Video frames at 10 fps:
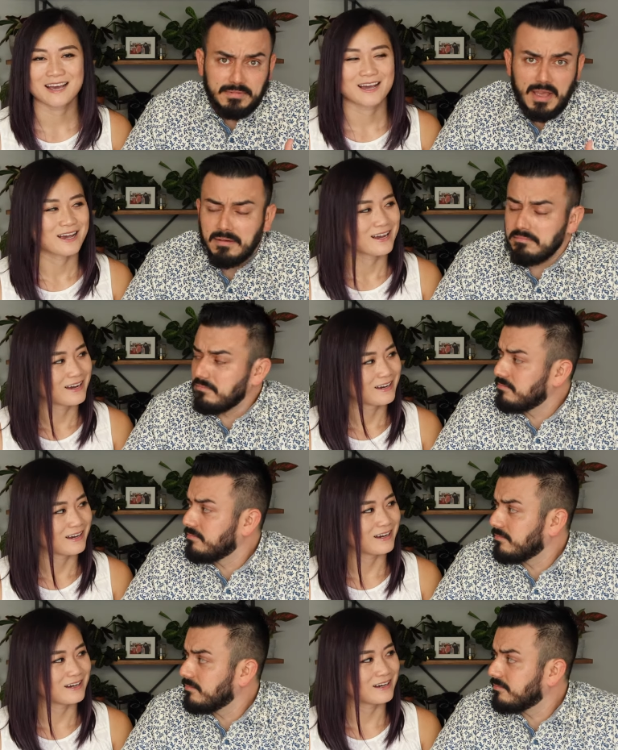Speaker 1: Yeah.
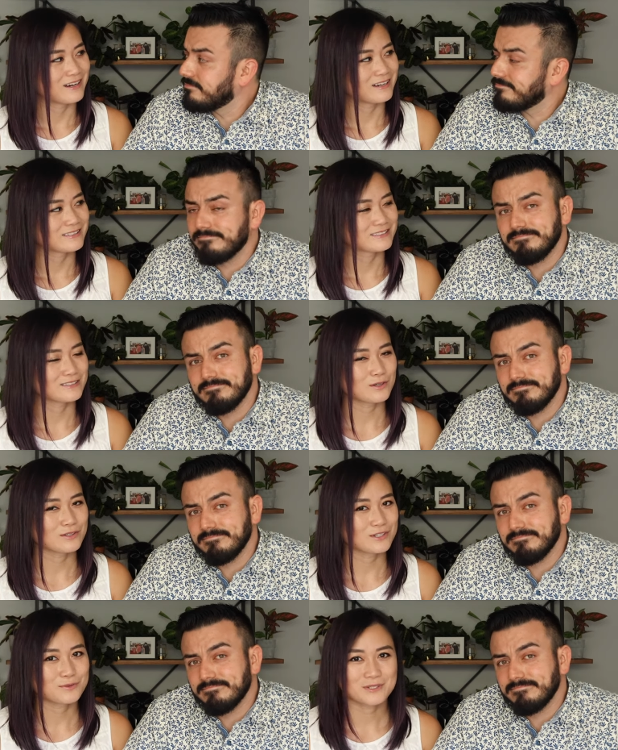Uh,
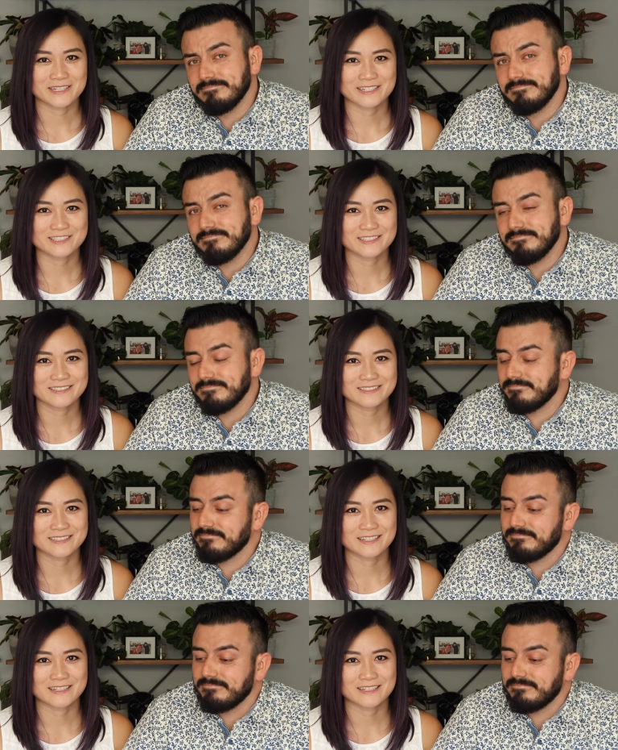so liquidation
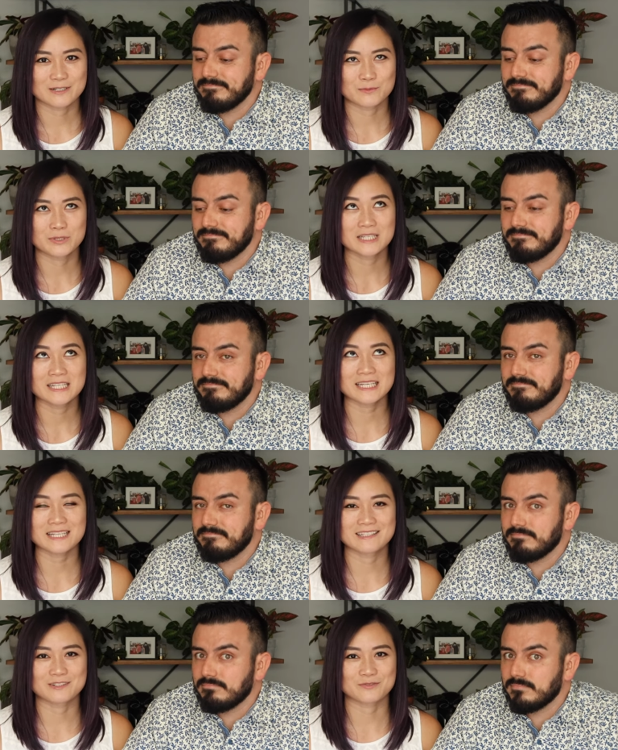is a
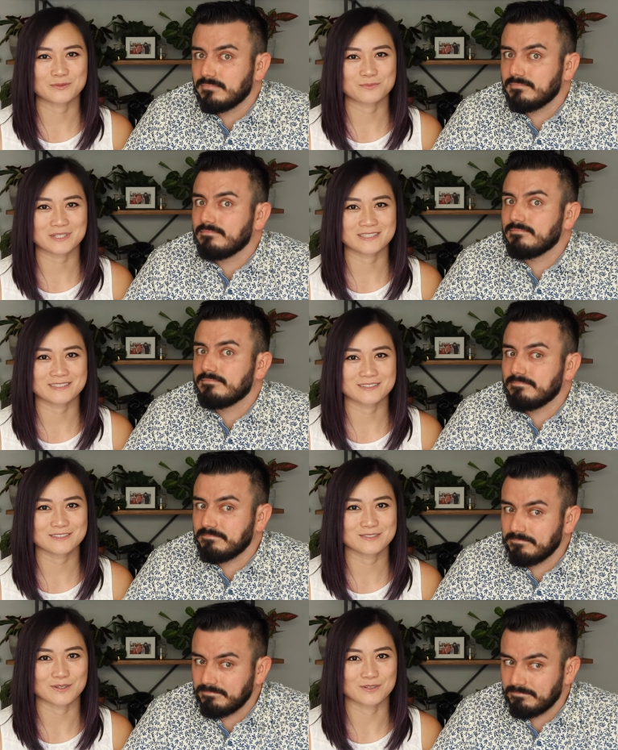completely different beast
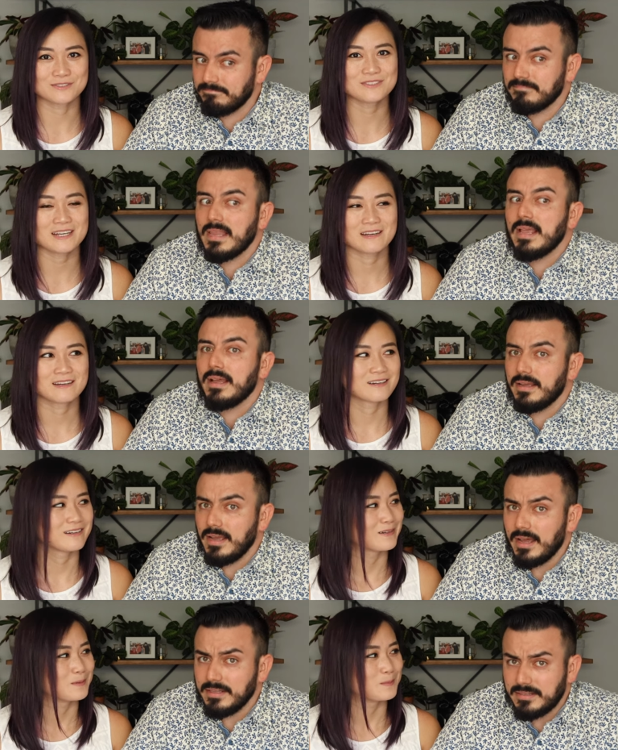on its own.
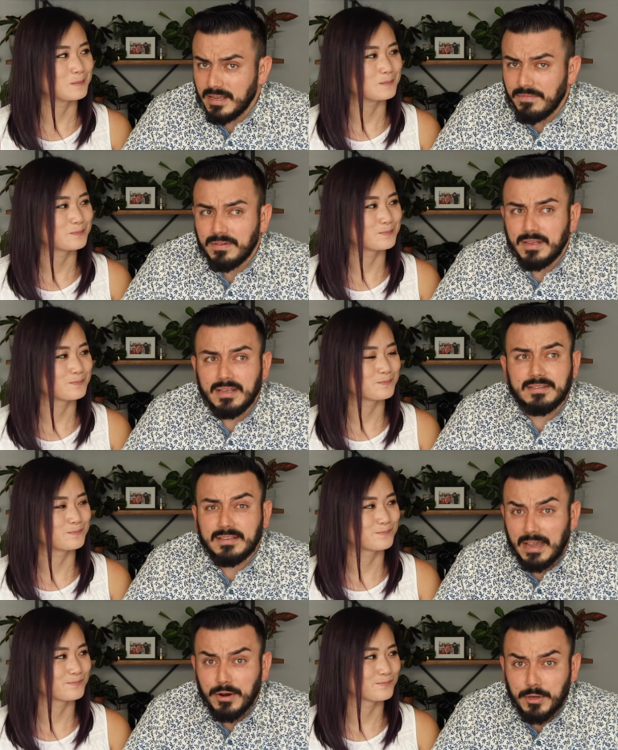
Speaker 2: Yeah, it's definitely a
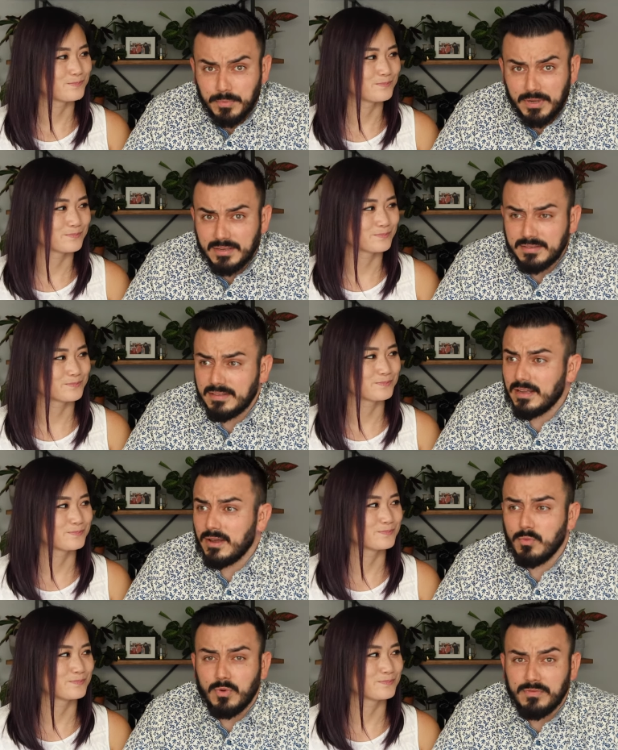scary beast.
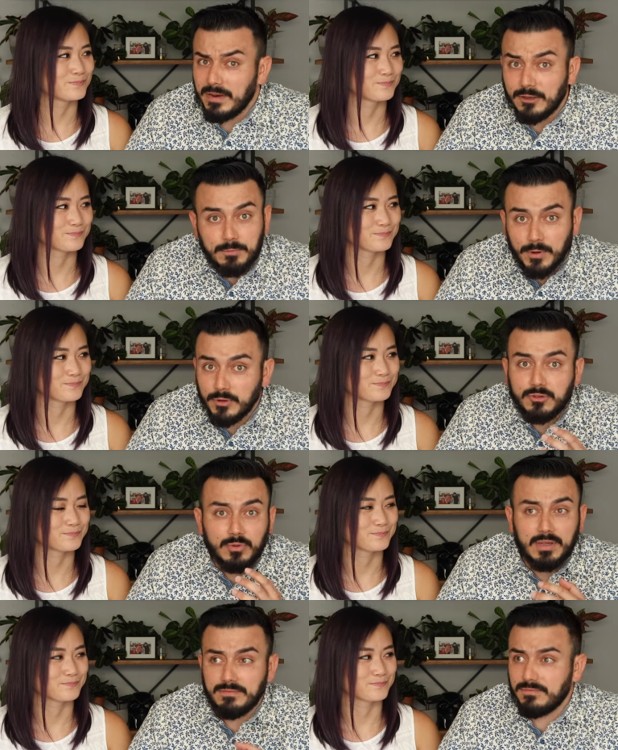Uh, we've been
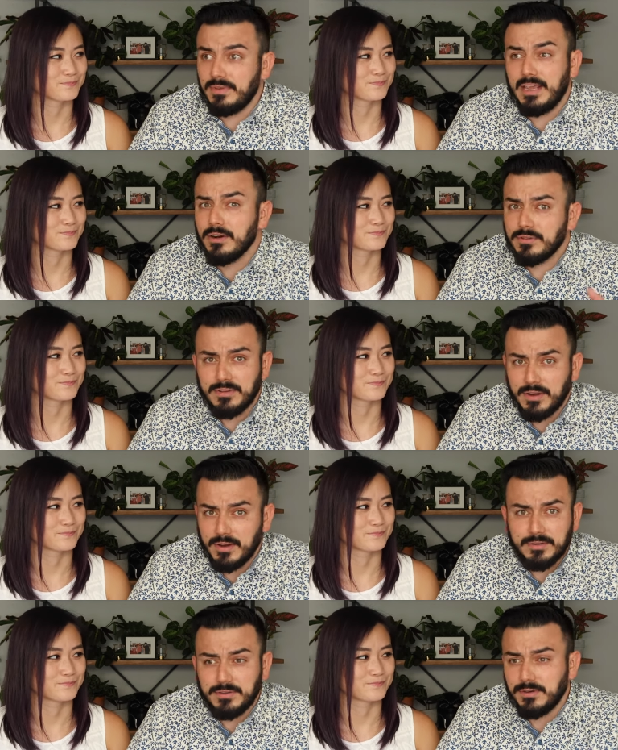exposed to it years
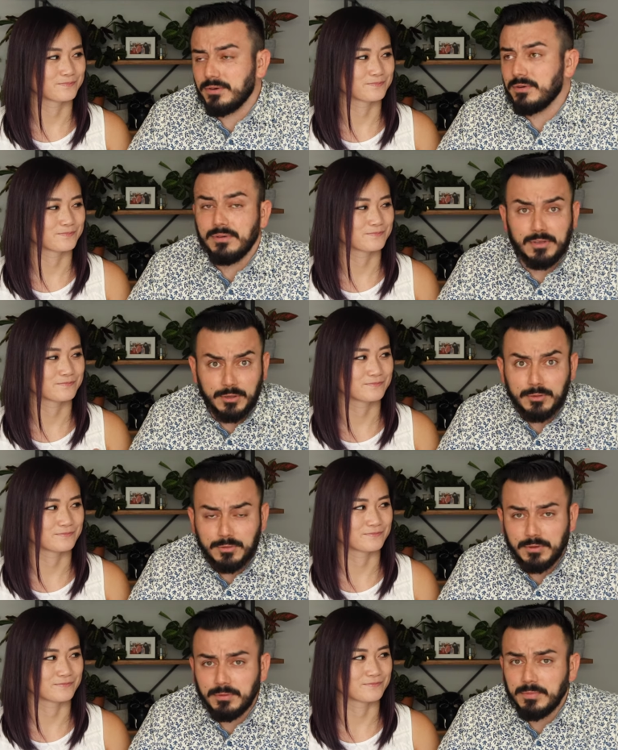ago through
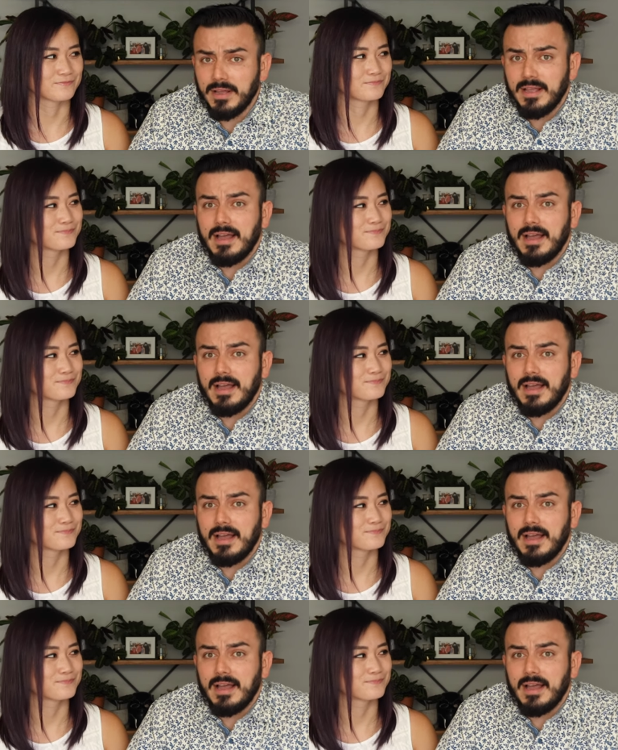YouTube.